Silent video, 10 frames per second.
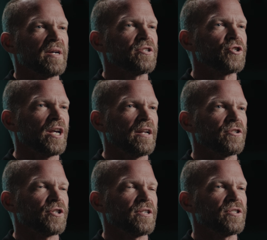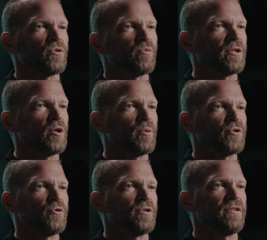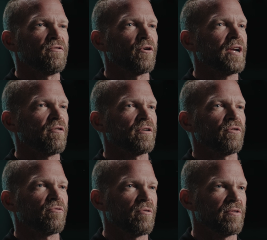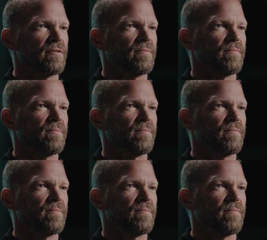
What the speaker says: as challenges with an opportunity for character growth?